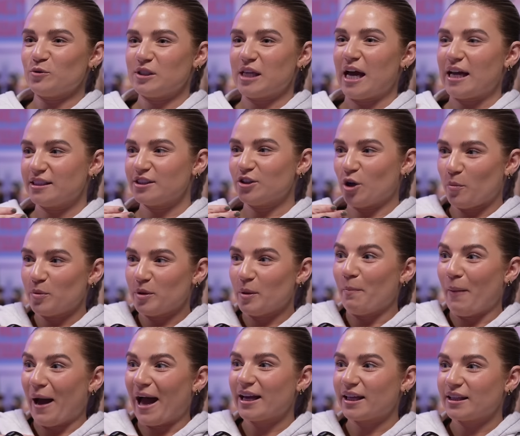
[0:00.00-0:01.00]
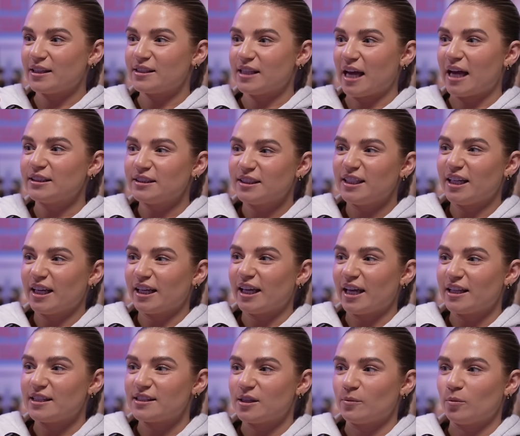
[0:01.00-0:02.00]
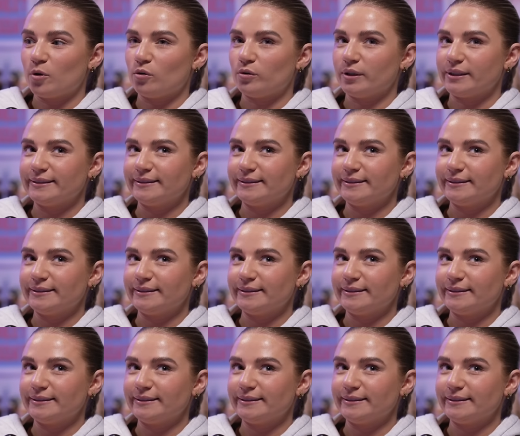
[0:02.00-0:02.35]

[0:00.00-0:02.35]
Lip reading: standing up at the back of the stand there against the wall. Like,